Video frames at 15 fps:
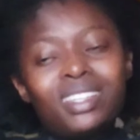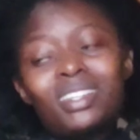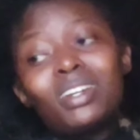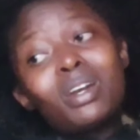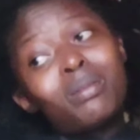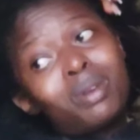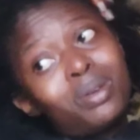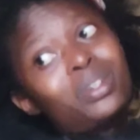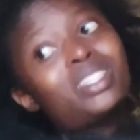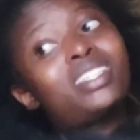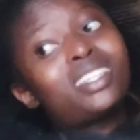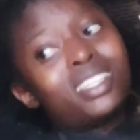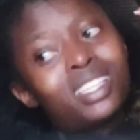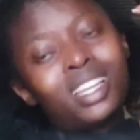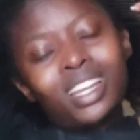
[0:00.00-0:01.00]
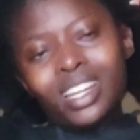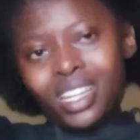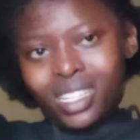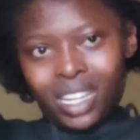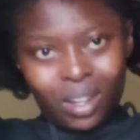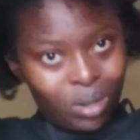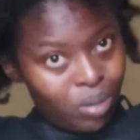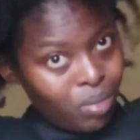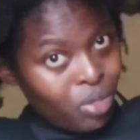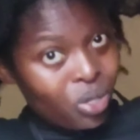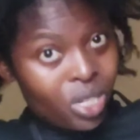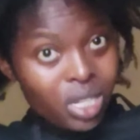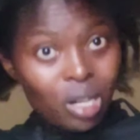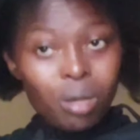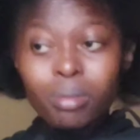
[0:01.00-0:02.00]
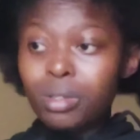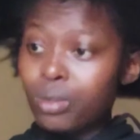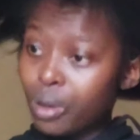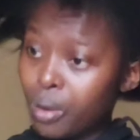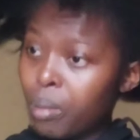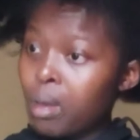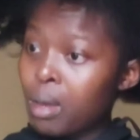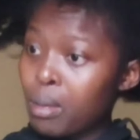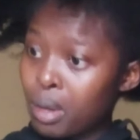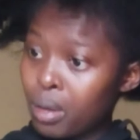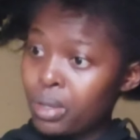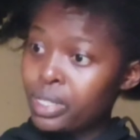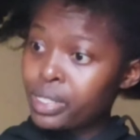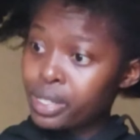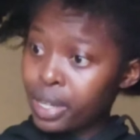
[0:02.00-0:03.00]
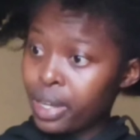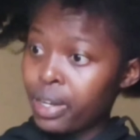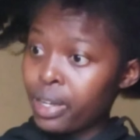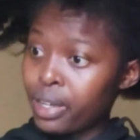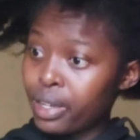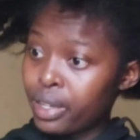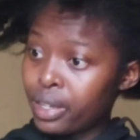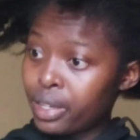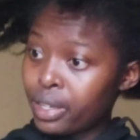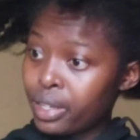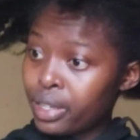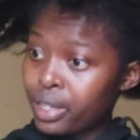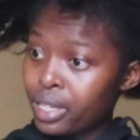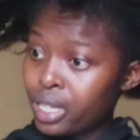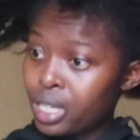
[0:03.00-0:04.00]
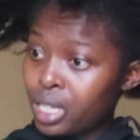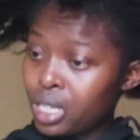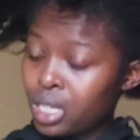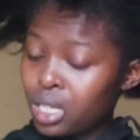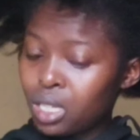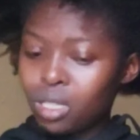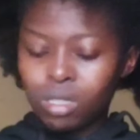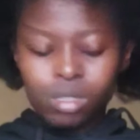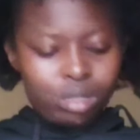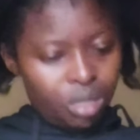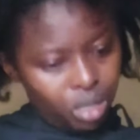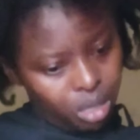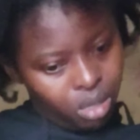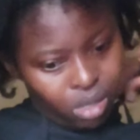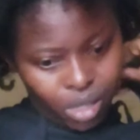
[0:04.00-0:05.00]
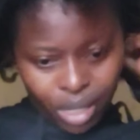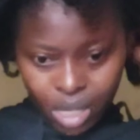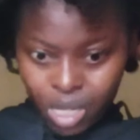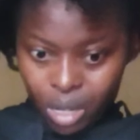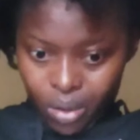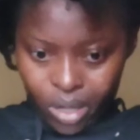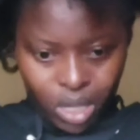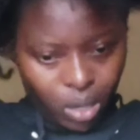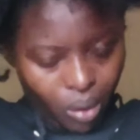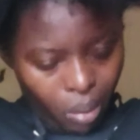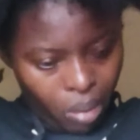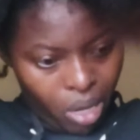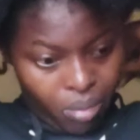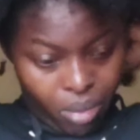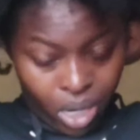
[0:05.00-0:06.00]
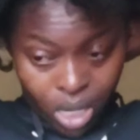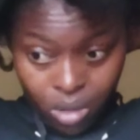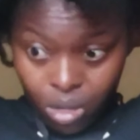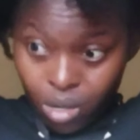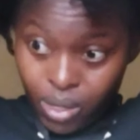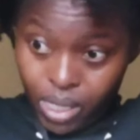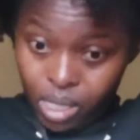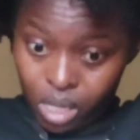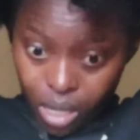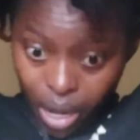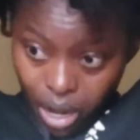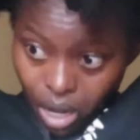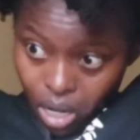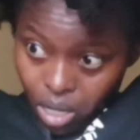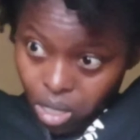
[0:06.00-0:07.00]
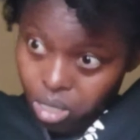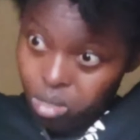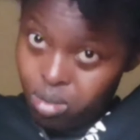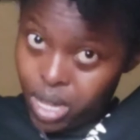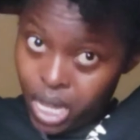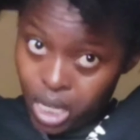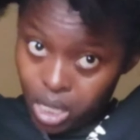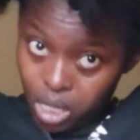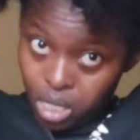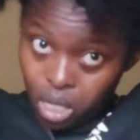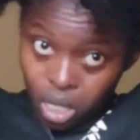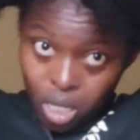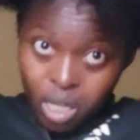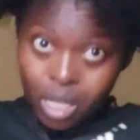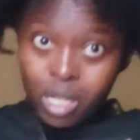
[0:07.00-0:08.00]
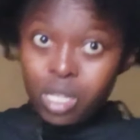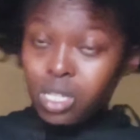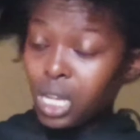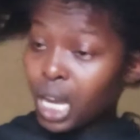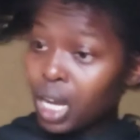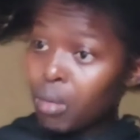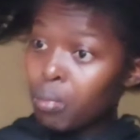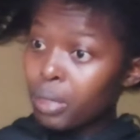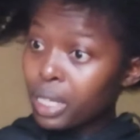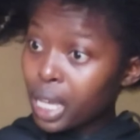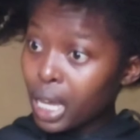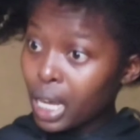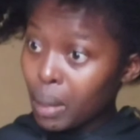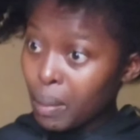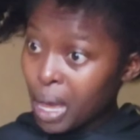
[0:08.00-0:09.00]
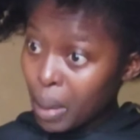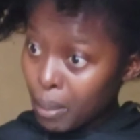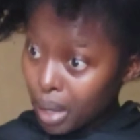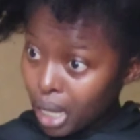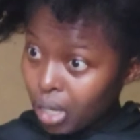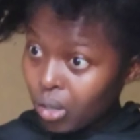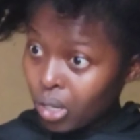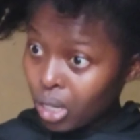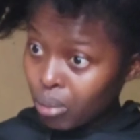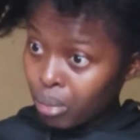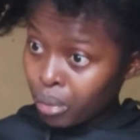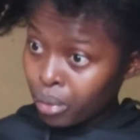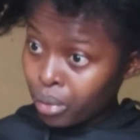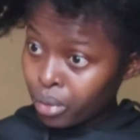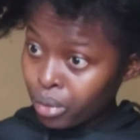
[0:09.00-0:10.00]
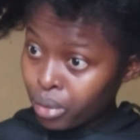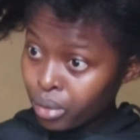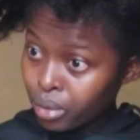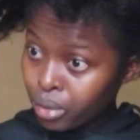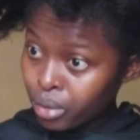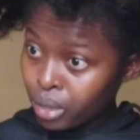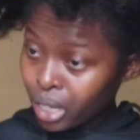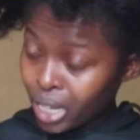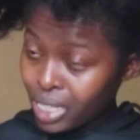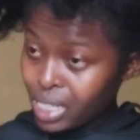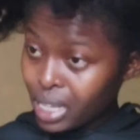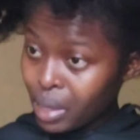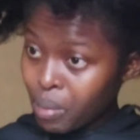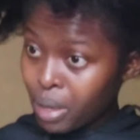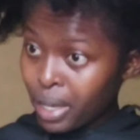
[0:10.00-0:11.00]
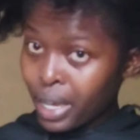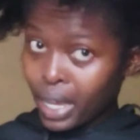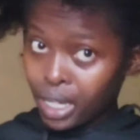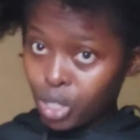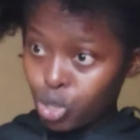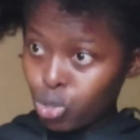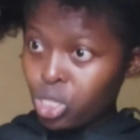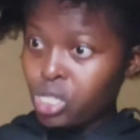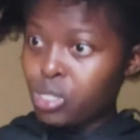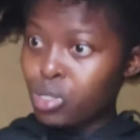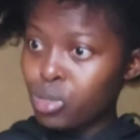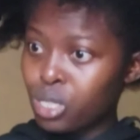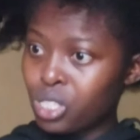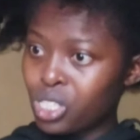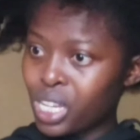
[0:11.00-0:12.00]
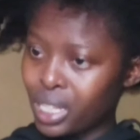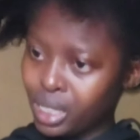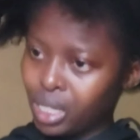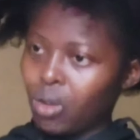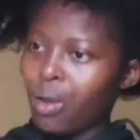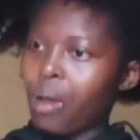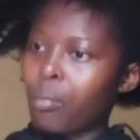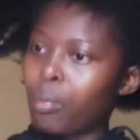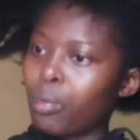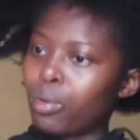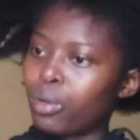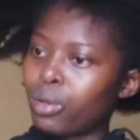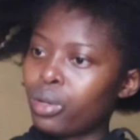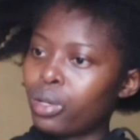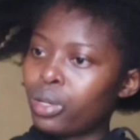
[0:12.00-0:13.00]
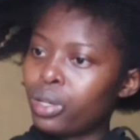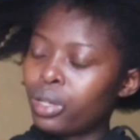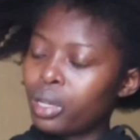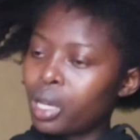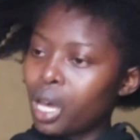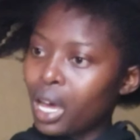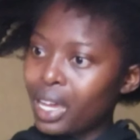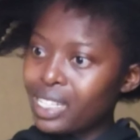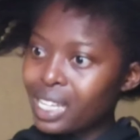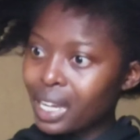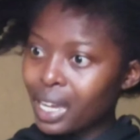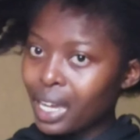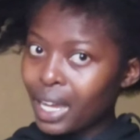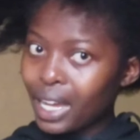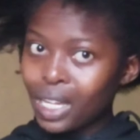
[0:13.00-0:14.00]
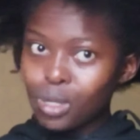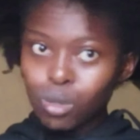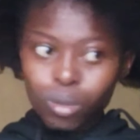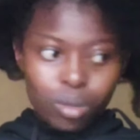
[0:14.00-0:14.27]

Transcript: and then there was the part, the mother part, is where now the girls' family, the girls and the boys' family prepare them for the wedding and after the wedding. And this preparation is through gifts and money.